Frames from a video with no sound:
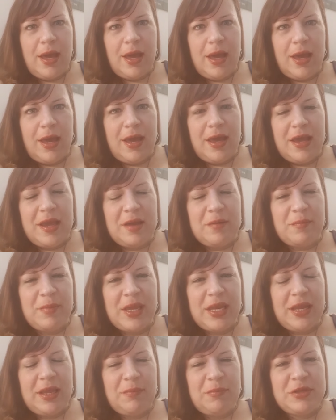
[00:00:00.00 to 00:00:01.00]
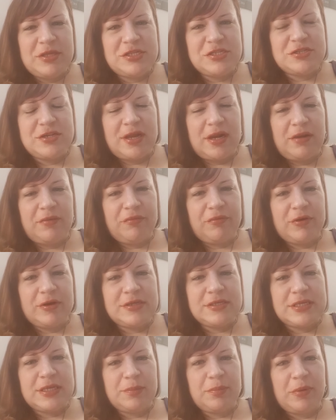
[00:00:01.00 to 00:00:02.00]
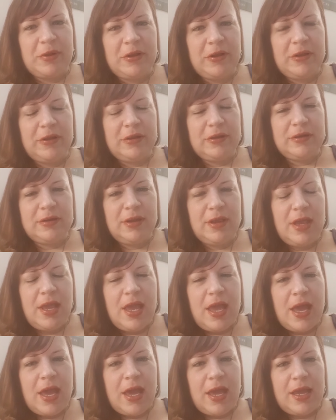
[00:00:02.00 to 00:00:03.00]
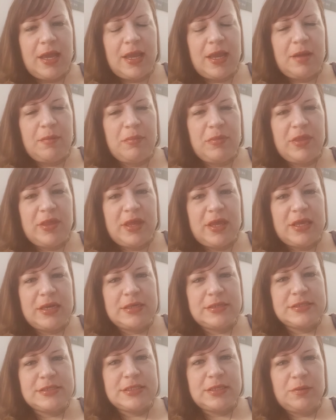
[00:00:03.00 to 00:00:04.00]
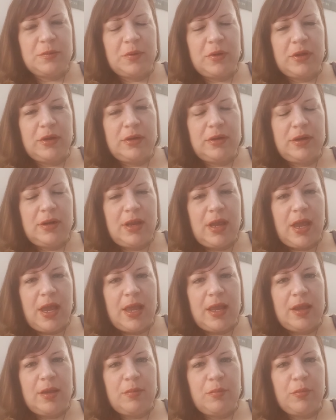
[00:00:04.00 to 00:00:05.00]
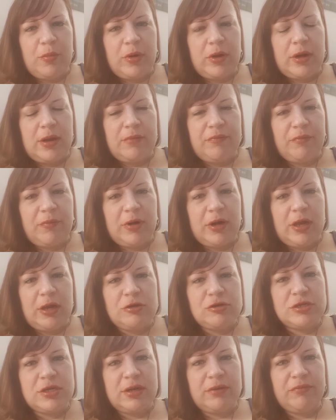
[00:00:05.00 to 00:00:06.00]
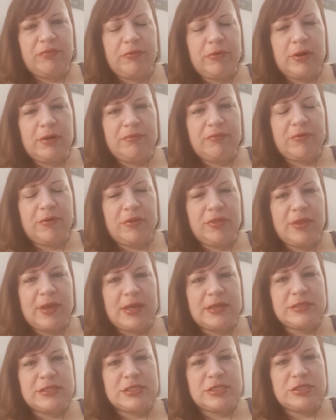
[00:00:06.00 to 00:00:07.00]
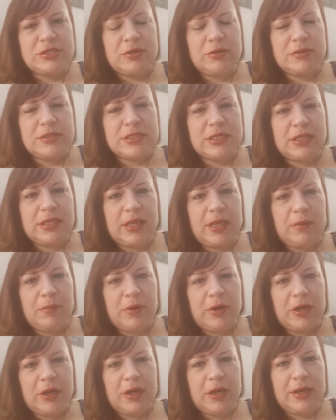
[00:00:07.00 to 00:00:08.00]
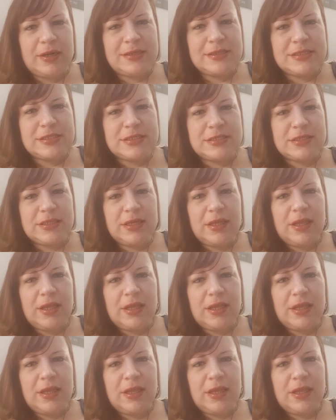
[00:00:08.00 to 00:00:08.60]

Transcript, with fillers: Hi, my name is Jennifer Diebold. I am the innocent one. I am one of 144,000 chosen lightworkers.